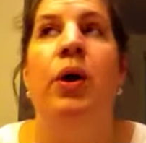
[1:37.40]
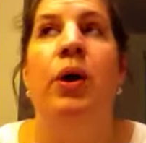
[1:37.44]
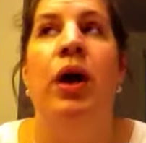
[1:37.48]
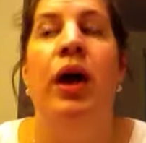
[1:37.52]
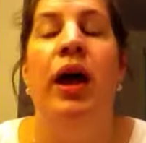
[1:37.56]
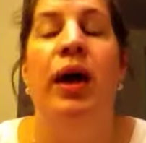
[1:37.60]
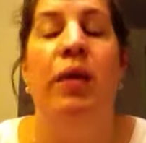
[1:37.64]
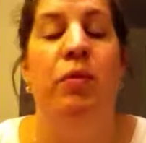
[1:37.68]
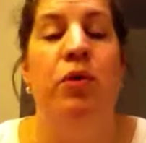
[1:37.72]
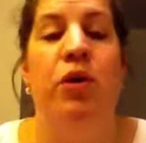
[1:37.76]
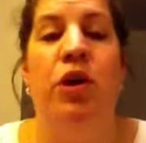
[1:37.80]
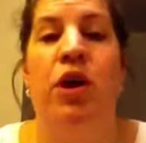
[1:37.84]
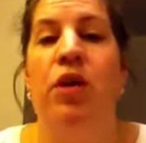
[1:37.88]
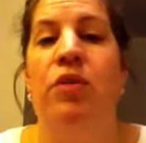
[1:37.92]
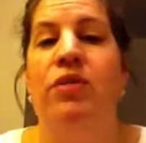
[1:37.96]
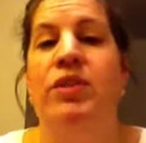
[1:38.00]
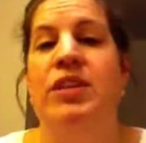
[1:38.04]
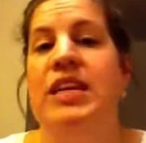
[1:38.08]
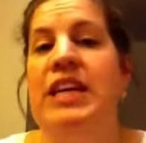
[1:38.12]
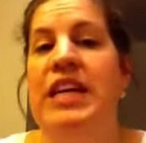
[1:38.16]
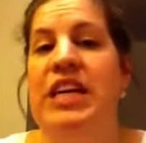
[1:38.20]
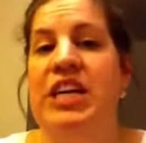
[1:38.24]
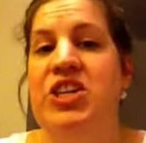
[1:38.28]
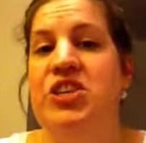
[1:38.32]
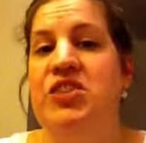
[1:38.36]
And we'll go
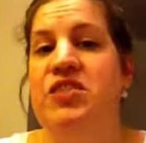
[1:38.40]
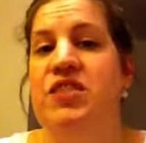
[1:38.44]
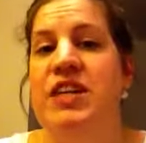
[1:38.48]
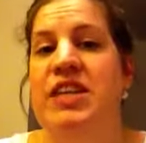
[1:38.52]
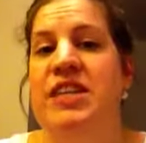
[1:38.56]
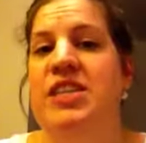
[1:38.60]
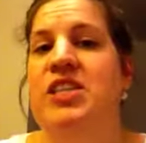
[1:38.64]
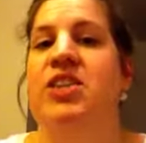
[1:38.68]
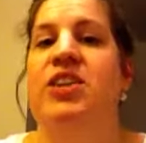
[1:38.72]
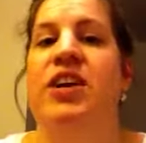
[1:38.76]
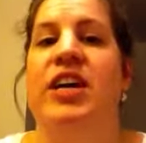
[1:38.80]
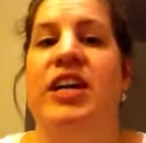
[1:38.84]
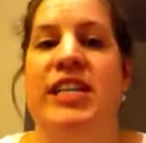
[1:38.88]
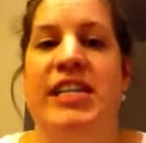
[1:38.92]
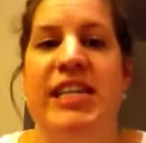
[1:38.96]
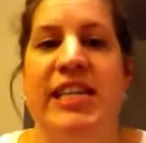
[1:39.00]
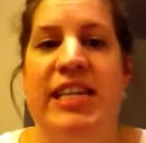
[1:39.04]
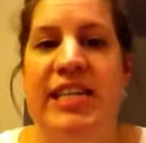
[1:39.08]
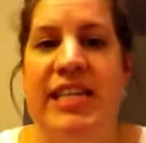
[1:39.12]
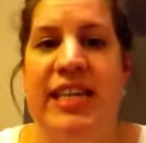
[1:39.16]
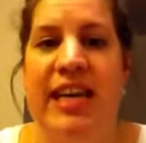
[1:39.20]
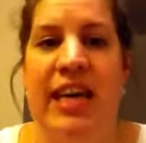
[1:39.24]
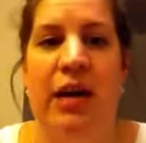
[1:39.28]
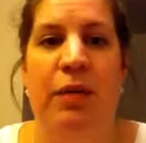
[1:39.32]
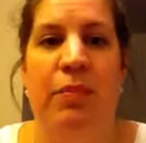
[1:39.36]
into each of these in great
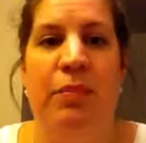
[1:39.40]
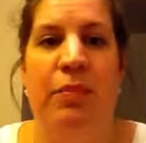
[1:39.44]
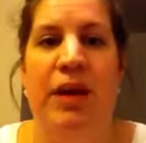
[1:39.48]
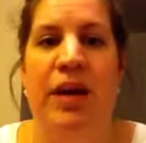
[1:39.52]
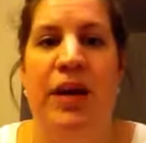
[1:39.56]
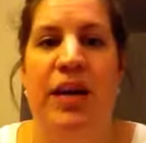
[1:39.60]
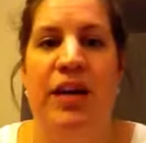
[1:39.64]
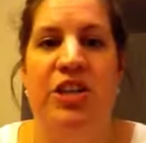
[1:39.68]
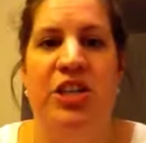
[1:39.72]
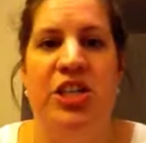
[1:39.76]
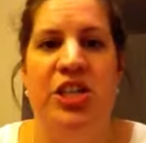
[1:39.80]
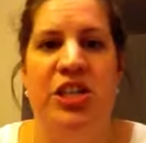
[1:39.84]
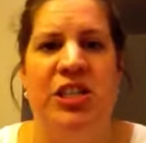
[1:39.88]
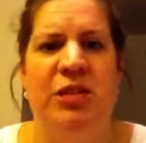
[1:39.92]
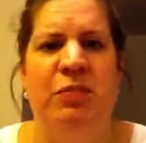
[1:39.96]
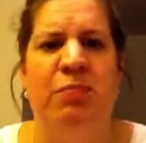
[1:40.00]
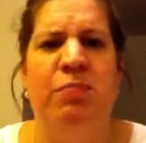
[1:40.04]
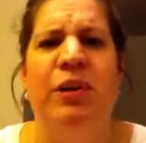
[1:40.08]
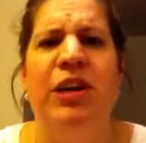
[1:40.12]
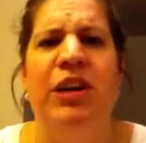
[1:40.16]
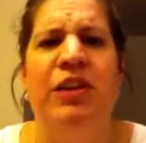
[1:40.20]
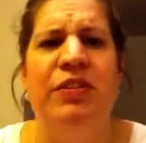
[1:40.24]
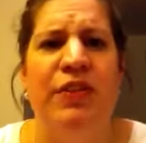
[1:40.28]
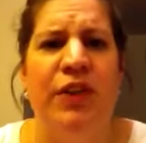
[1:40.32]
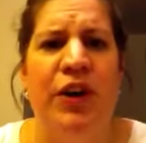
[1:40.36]
detail, but just a
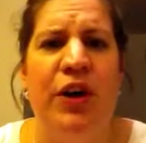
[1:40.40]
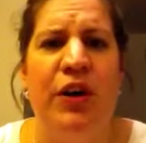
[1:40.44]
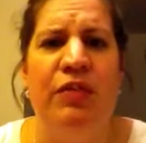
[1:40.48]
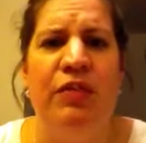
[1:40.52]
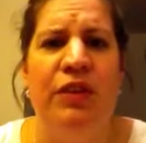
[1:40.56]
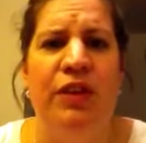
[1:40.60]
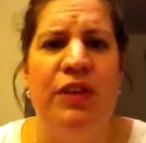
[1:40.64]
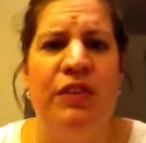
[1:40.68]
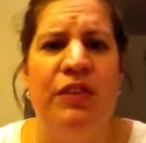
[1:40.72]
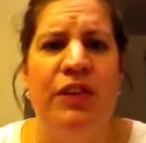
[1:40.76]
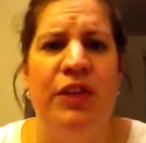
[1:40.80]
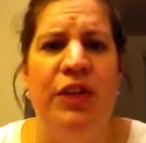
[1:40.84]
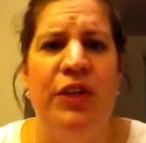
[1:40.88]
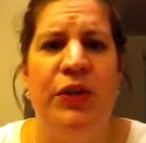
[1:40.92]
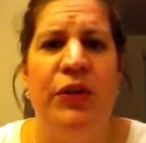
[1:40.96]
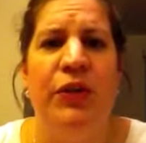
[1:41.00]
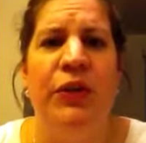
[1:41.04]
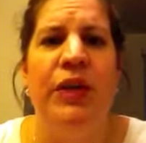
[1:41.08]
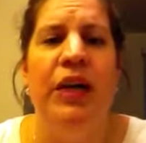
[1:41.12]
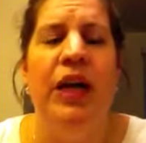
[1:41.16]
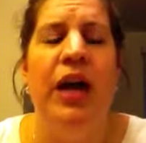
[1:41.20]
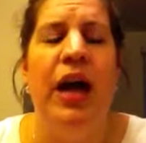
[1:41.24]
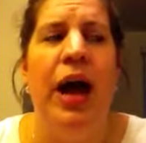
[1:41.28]
brief overview.